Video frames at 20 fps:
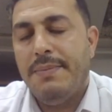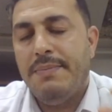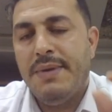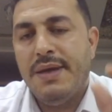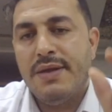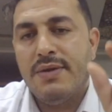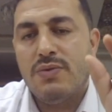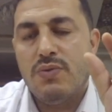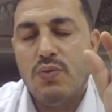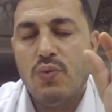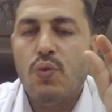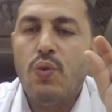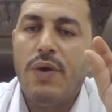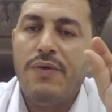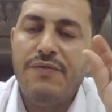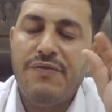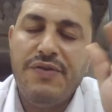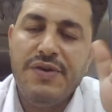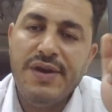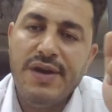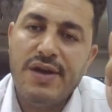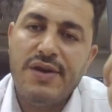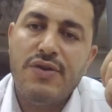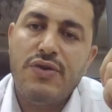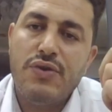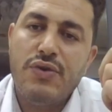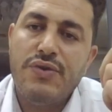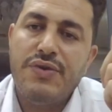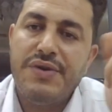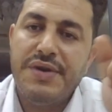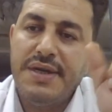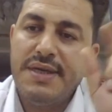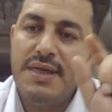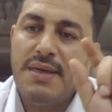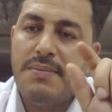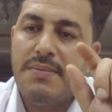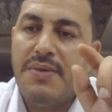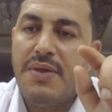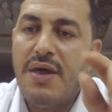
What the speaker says: mean, one finger through the rectum,